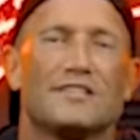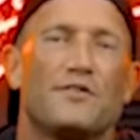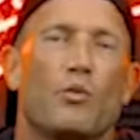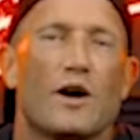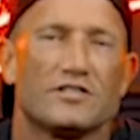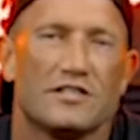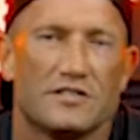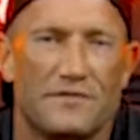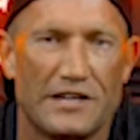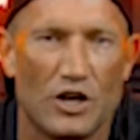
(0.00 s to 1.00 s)
If you're watching this
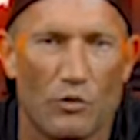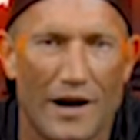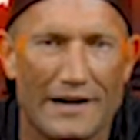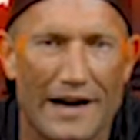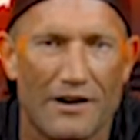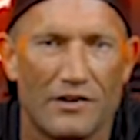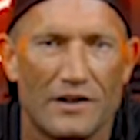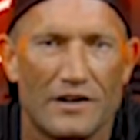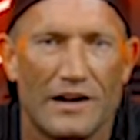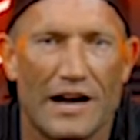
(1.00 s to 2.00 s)
video right now
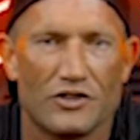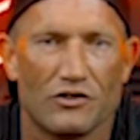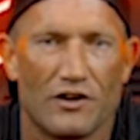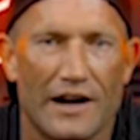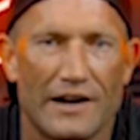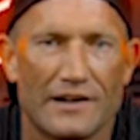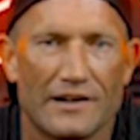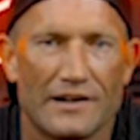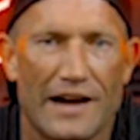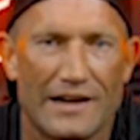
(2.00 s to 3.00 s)
and you're like,
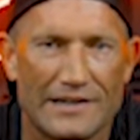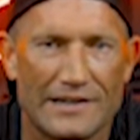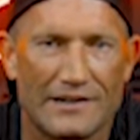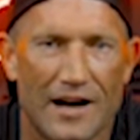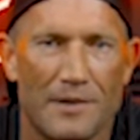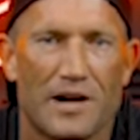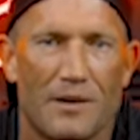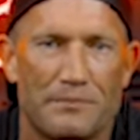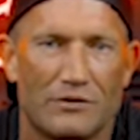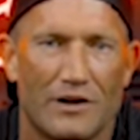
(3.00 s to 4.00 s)
Andy, I'm
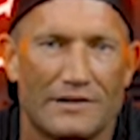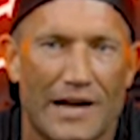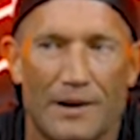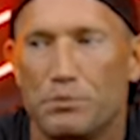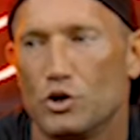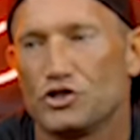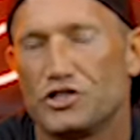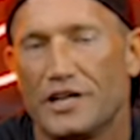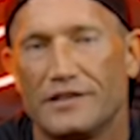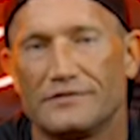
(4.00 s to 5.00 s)
not built like that.
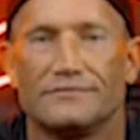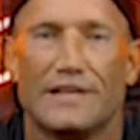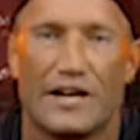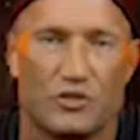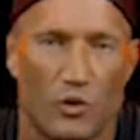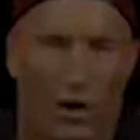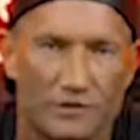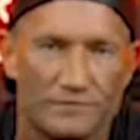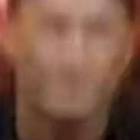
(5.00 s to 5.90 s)
Bullshit. Yes, you are.